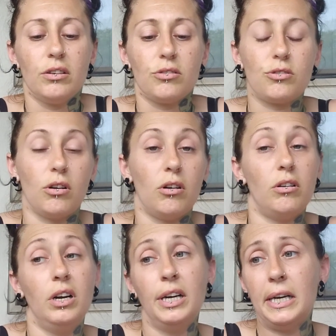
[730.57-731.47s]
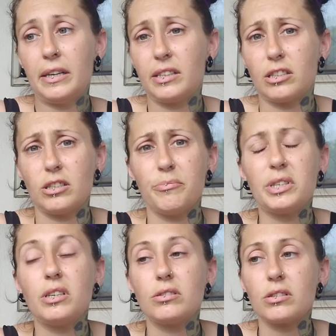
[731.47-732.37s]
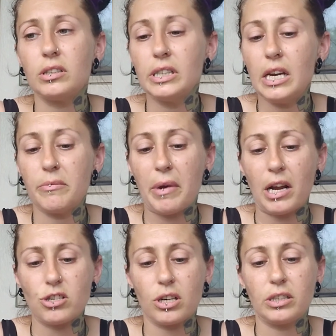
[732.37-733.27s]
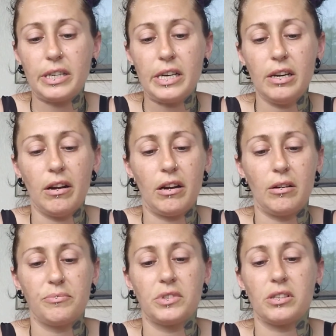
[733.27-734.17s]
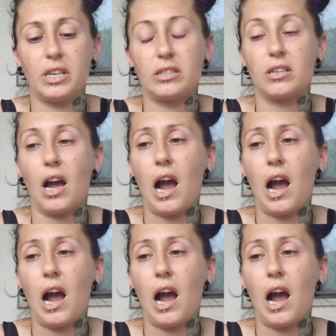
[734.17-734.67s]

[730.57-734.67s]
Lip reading: So that's medicinally and magically the things